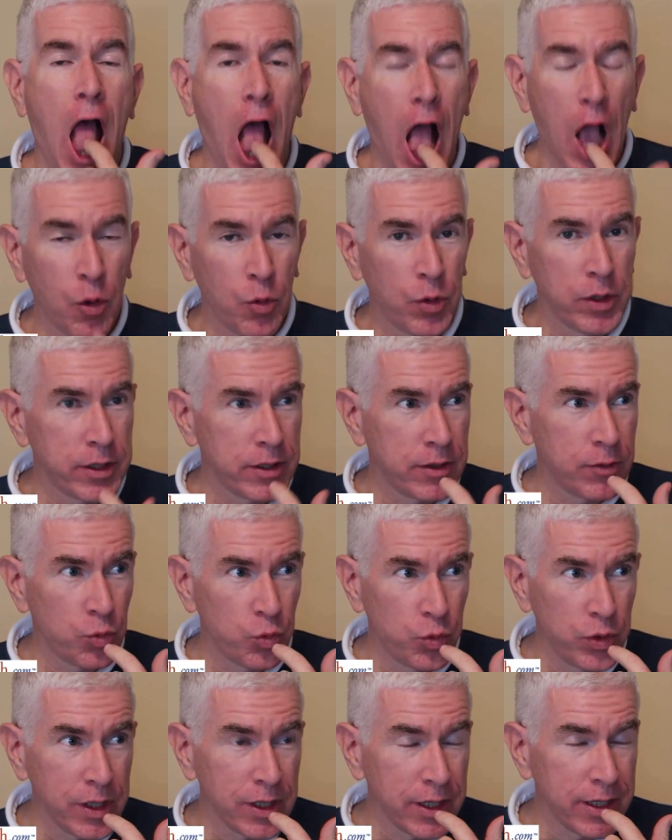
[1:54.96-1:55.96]
what's
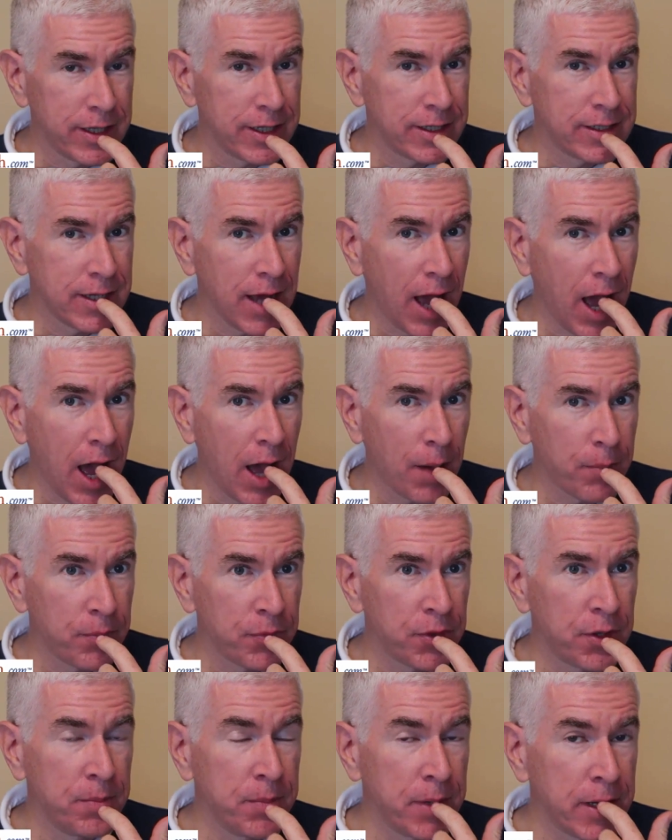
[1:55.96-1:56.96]
really
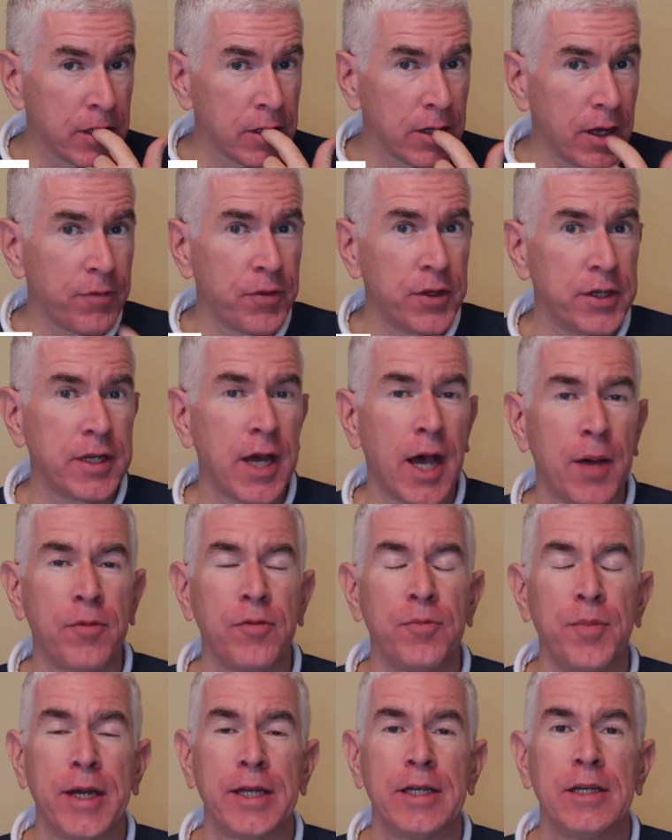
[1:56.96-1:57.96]
the middle of the top
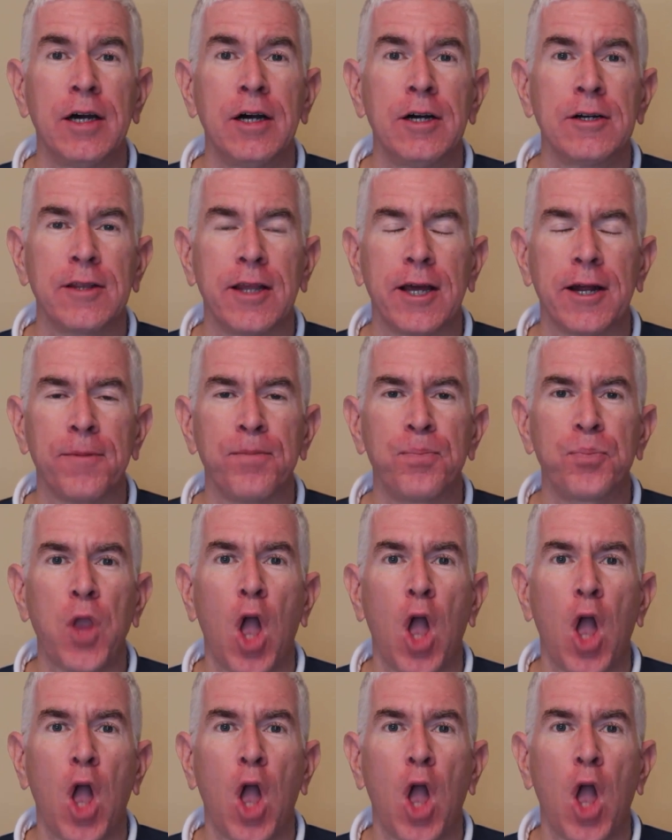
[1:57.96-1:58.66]
of my tongue there.